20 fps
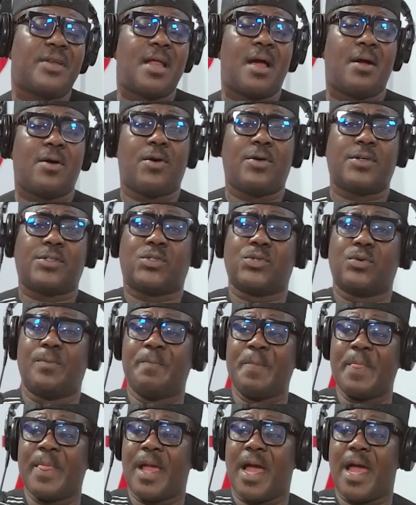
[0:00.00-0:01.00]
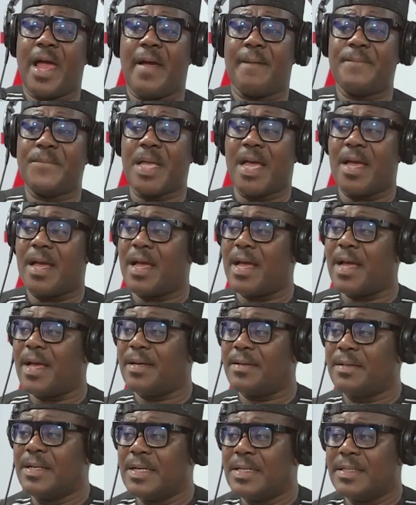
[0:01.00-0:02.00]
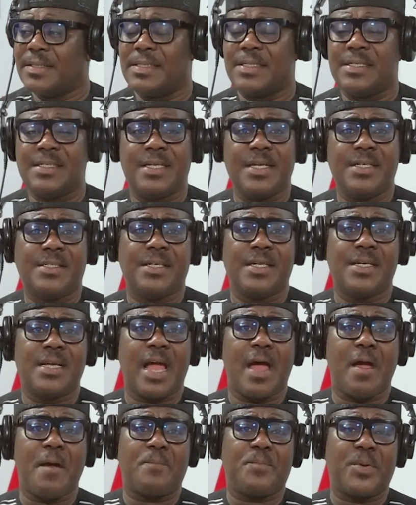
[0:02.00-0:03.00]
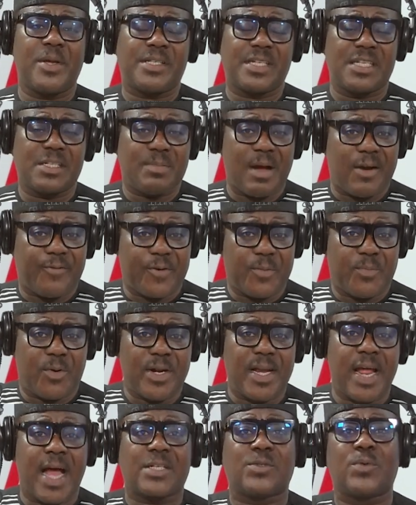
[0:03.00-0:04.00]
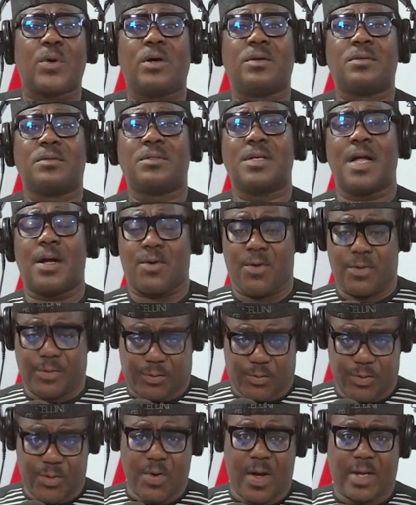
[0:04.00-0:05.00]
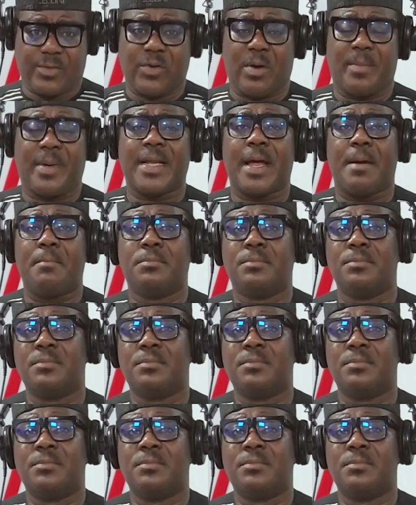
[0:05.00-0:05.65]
And that goes to DG Patience Bafo-Boni as well. That goes to you as well, madam.